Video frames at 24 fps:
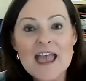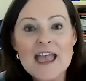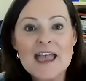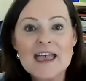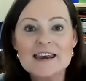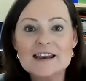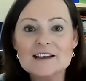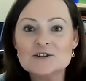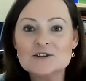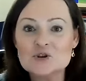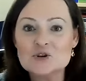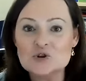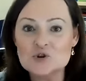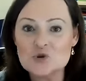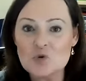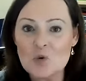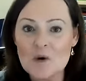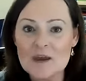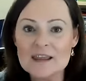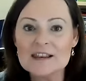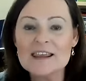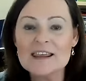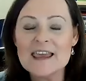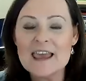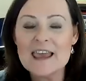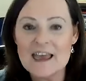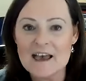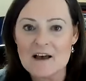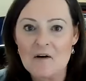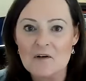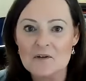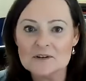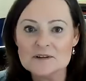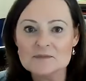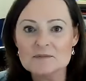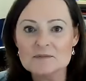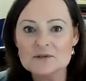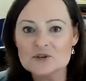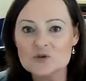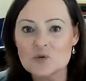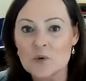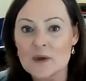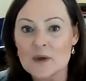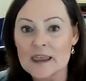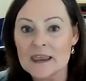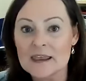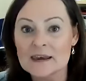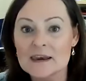and it's jointly held
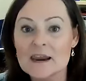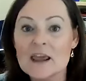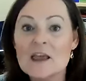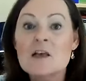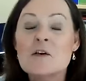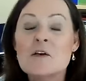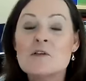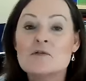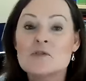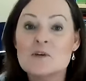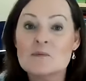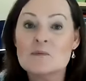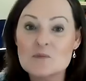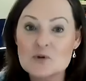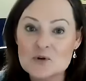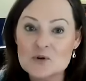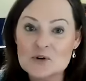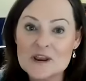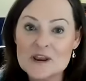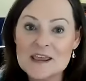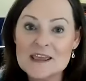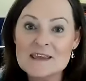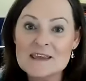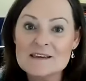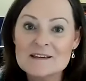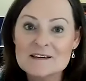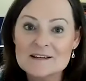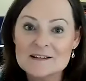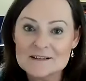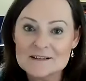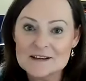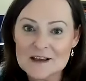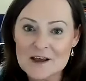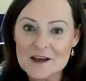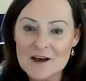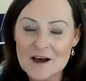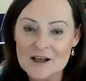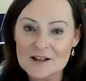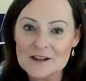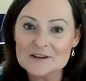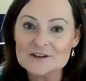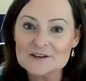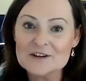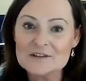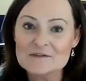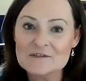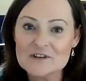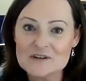between the Moody
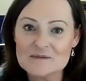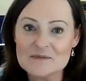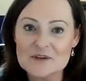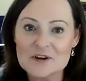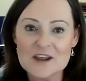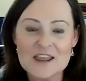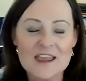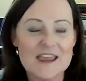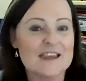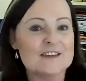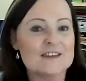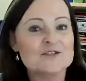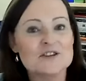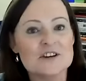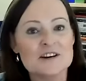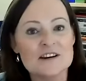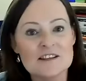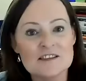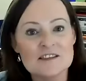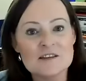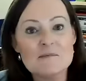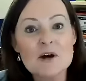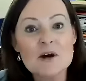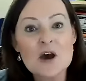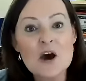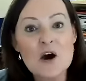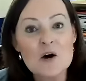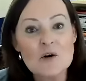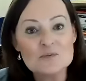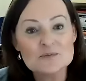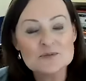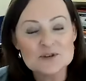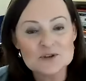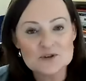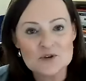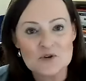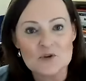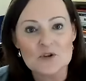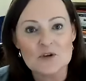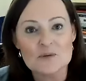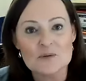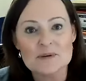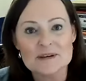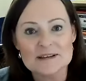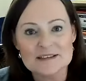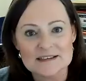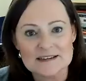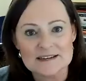College of Communication and the McCombs School of
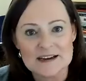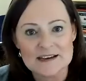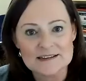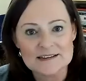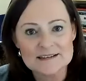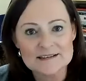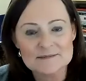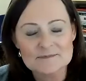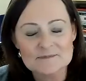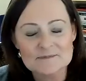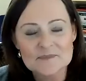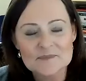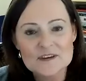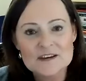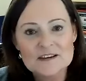Business.